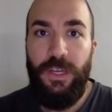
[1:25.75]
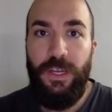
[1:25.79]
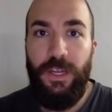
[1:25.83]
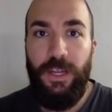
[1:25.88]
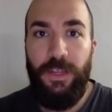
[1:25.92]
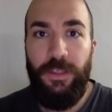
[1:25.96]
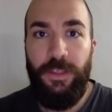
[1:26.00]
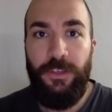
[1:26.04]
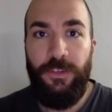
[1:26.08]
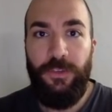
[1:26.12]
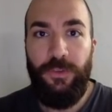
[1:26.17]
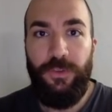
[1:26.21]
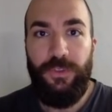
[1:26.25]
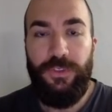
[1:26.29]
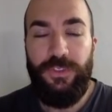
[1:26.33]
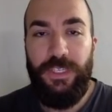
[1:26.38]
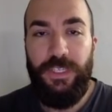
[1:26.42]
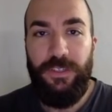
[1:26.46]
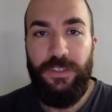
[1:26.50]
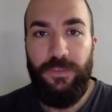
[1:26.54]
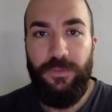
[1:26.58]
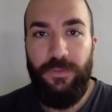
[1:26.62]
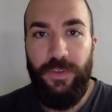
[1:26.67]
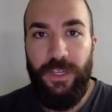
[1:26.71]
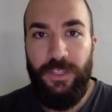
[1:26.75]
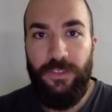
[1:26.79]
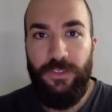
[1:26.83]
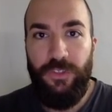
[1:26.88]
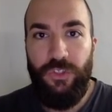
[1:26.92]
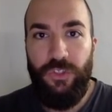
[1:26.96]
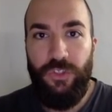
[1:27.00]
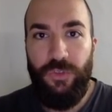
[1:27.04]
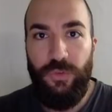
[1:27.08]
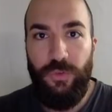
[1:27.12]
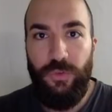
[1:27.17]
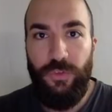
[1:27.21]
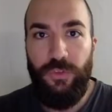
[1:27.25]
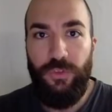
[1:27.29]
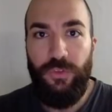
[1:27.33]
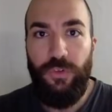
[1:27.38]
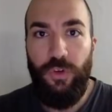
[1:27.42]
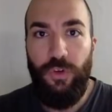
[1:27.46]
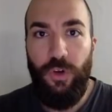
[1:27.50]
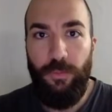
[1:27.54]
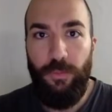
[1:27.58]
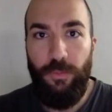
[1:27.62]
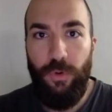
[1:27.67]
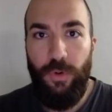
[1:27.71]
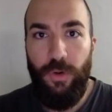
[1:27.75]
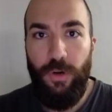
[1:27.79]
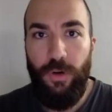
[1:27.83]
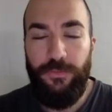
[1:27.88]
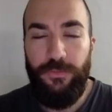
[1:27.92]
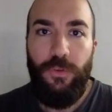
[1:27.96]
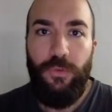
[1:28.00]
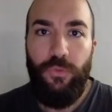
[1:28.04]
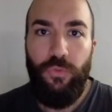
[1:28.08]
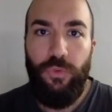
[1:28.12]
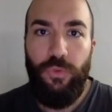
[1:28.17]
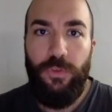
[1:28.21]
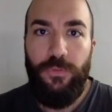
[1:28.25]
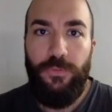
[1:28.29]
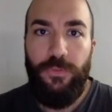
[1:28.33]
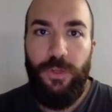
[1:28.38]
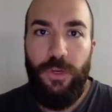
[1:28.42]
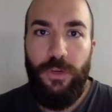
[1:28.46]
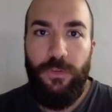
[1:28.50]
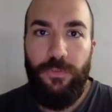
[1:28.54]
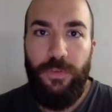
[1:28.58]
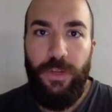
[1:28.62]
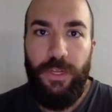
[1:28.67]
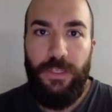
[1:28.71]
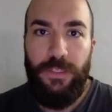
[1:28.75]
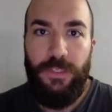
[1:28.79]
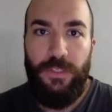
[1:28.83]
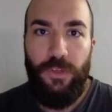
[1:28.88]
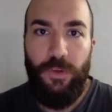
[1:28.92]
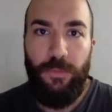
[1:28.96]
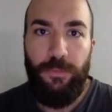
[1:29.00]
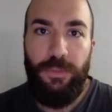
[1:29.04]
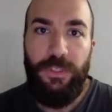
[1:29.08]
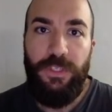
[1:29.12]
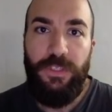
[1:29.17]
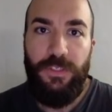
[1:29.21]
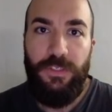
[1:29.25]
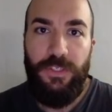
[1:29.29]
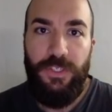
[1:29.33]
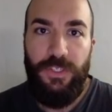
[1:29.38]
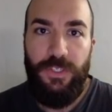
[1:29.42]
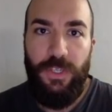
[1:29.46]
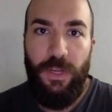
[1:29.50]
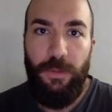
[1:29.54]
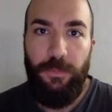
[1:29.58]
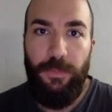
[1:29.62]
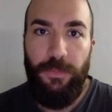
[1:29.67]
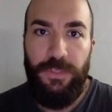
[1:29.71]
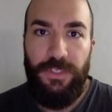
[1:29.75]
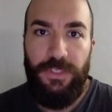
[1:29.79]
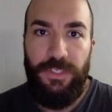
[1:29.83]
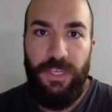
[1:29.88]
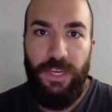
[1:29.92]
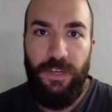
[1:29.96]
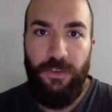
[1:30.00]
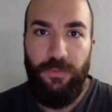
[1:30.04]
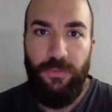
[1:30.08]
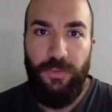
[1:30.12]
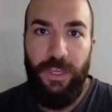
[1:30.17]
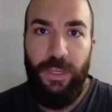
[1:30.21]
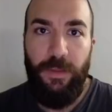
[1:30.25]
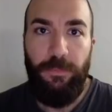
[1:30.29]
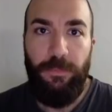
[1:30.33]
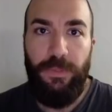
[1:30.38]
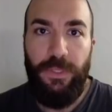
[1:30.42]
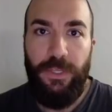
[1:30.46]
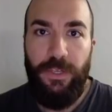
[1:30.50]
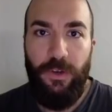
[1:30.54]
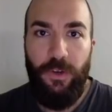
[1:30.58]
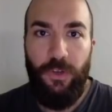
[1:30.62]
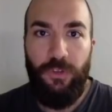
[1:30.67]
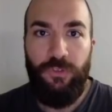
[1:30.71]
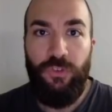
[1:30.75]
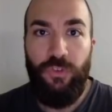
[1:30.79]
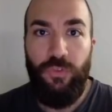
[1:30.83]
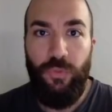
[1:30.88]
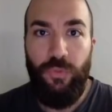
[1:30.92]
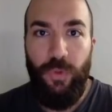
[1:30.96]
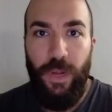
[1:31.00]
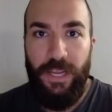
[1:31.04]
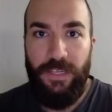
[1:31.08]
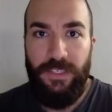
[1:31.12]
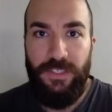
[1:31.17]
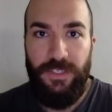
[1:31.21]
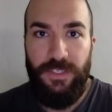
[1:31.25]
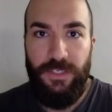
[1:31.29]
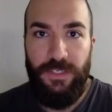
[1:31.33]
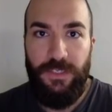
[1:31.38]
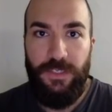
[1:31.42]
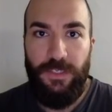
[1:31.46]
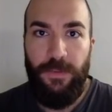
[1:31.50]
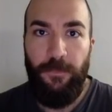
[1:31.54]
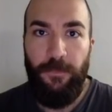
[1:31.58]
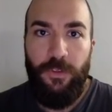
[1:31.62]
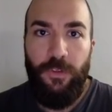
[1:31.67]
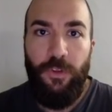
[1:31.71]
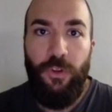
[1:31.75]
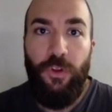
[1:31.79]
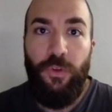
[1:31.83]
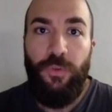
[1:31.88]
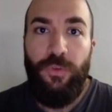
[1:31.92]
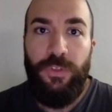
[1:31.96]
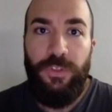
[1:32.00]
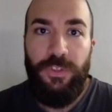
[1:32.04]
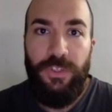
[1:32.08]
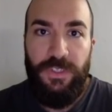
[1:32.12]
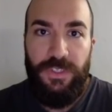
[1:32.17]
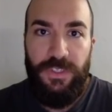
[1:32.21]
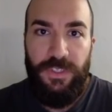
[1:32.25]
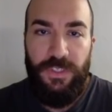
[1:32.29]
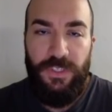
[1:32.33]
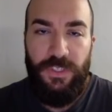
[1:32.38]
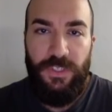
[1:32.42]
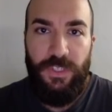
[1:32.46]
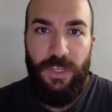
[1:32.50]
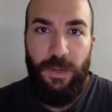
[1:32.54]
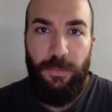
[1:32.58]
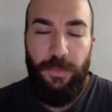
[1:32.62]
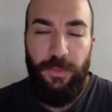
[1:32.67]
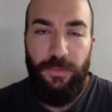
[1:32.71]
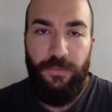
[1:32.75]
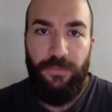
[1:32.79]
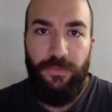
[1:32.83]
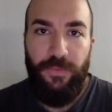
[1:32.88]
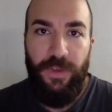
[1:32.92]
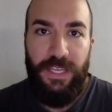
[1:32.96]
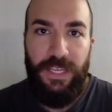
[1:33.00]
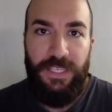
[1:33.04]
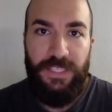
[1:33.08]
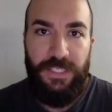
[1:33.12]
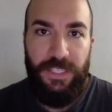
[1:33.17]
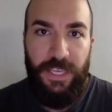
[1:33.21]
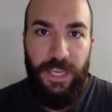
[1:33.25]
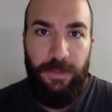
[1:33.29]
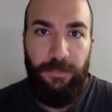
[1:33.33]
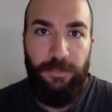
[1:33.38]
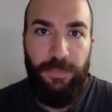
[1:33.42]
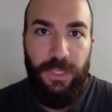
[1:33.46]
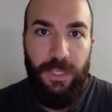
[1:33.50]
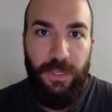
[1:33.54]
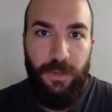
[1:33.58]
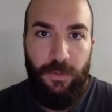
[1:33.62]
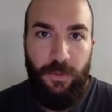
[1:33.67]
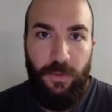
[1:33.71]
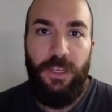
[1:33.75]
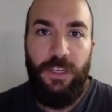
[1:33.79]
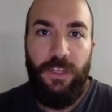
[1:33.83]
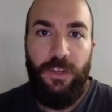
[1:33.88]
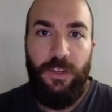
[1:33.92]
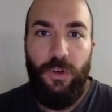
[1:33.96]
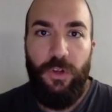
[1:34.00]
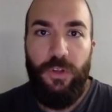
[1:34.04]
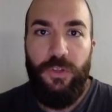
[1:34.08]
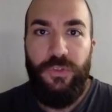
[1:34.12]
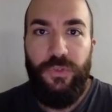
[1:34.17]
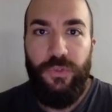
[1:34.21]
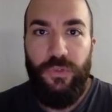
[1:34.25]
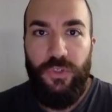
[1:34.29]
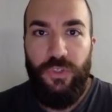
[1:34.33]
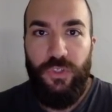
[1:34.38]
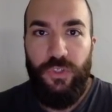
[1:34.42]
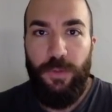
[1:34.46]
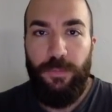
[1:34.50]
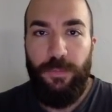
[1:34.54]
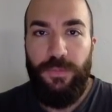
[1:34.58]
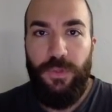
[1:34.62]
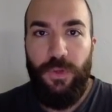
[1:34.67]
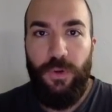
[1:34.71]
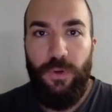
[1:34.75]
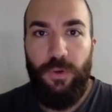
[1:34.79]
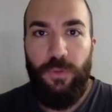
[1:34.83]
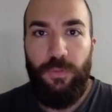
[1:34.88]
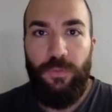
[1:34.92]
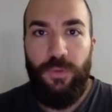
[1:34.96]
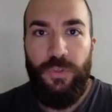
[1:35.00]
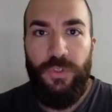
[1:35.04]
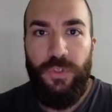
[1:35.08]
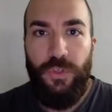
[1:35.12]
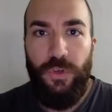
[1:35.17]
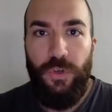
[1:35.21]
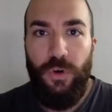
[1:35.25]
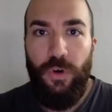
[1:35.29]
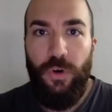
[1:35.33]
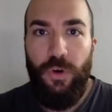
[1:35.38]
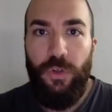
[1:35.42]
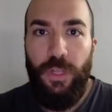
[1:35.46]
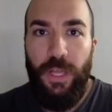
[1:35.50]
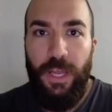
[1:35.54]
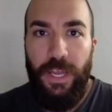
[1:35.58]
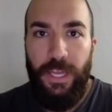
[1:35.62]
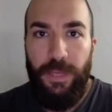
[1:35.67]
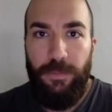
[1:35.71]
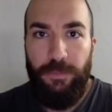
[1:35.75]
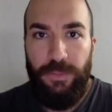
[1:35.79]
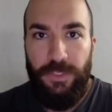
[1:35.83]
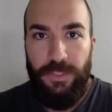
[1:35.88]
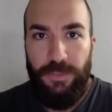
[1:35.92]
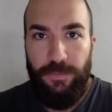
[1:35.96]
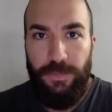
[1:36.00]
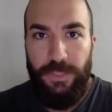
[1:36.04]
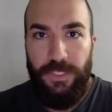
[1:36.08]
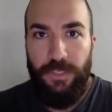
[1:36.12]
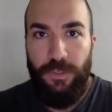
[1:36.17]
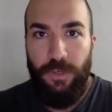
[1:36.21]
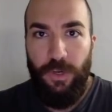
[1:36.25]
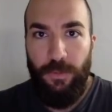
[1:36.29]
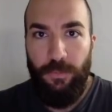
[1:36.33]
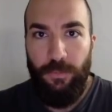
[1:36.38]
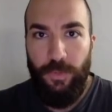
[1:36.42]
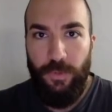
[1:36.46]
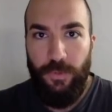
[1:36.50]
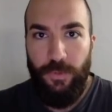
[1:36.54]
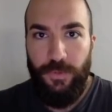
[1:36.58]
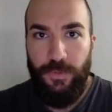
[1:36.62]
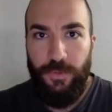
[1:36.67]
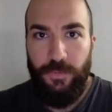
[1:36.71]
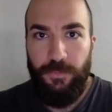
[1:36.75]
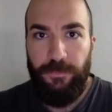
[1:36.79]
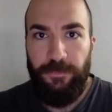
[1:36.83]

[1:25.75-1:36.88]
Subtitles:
and then use that advantage in order to combo off. Rule of Law effects completely stop this kind of gameplay on two axes. Not only does it stop the fast gameplay, it also stopped almost all A plus B combos.